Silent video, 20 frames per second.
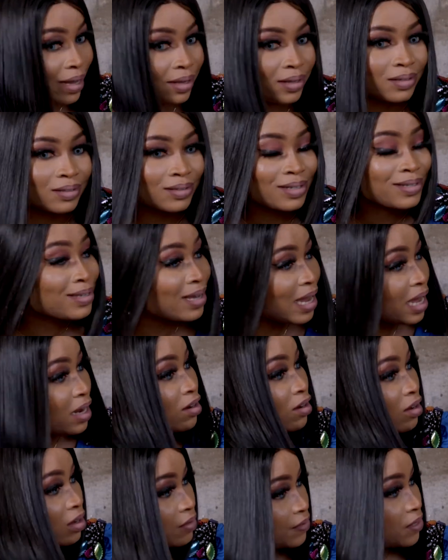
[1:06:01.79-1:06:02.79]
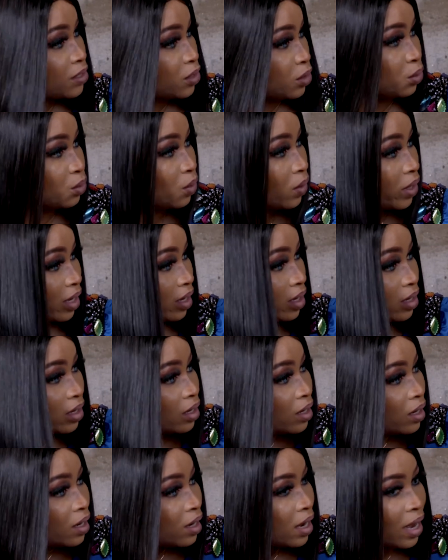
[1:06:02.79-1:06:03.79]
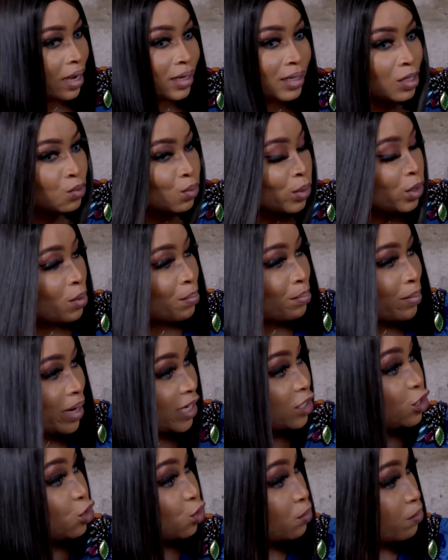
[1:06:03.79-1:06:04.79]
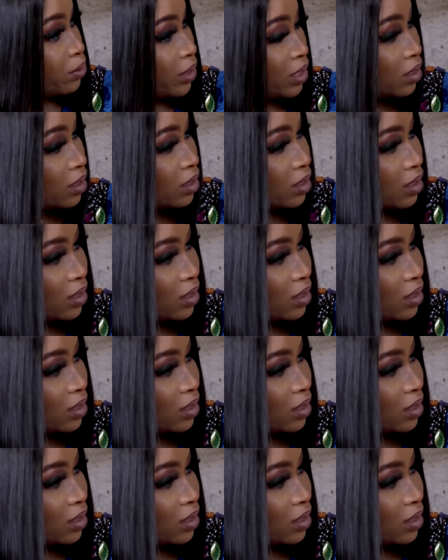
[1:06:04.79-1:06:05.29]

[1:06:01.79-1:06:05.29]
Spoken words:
Like, this guy loves you, okay? And that's where your mind should be.